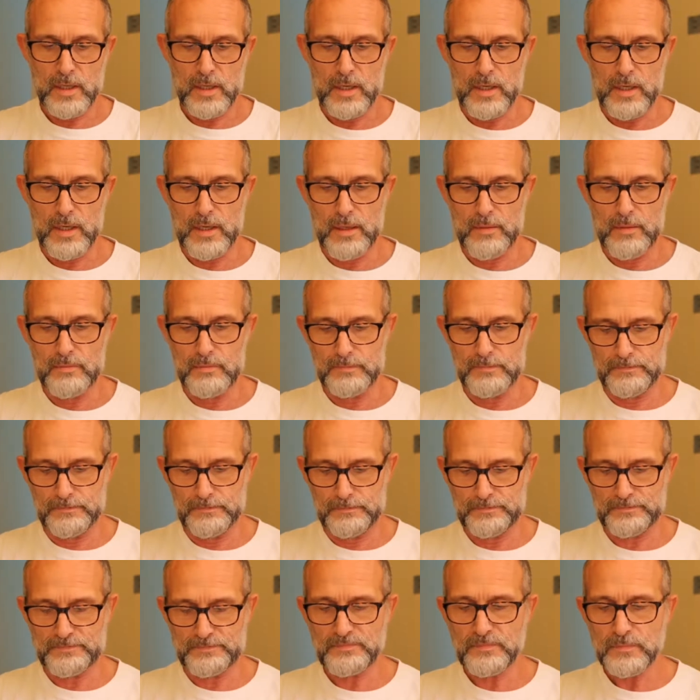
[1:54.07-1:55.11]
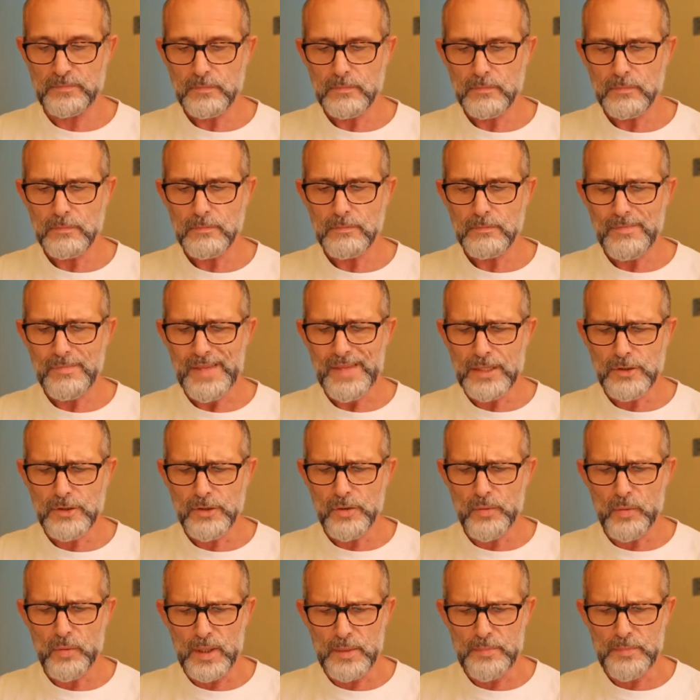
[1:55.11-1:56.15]
I
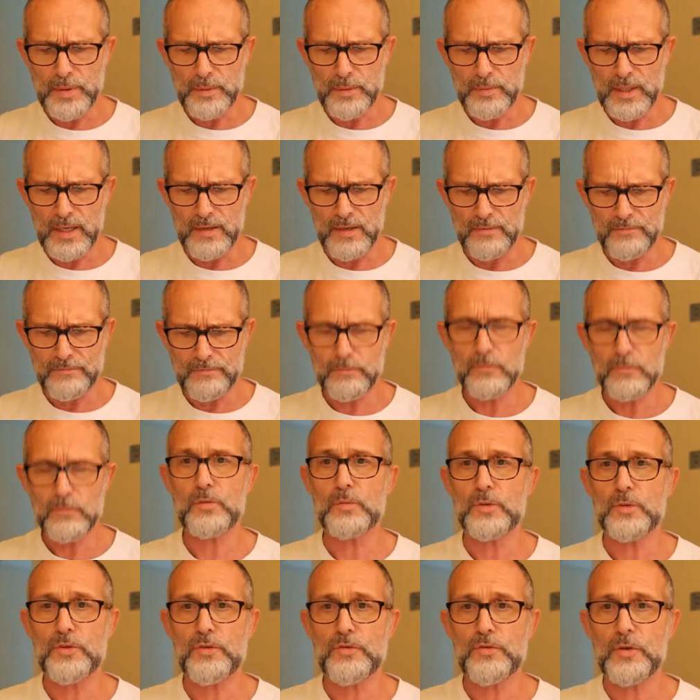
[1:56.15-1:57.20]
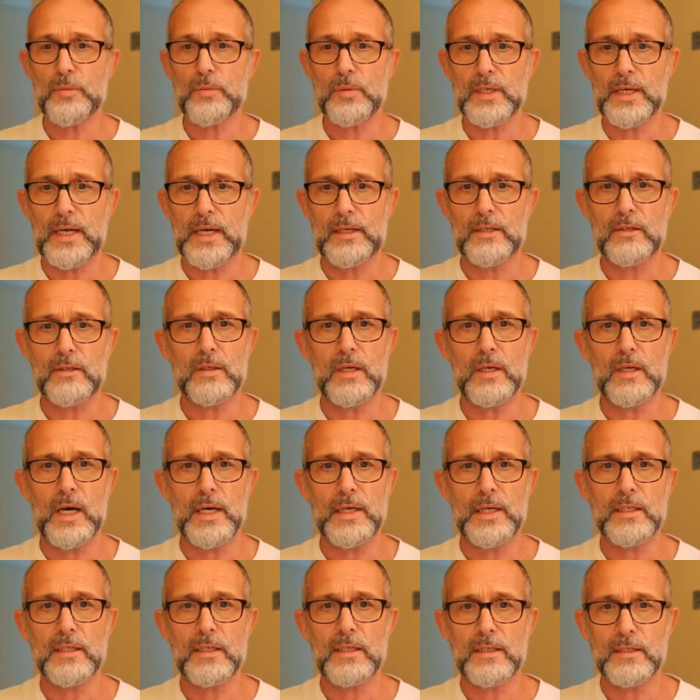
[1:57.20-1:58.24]
don't know why people have so much trouble getting online.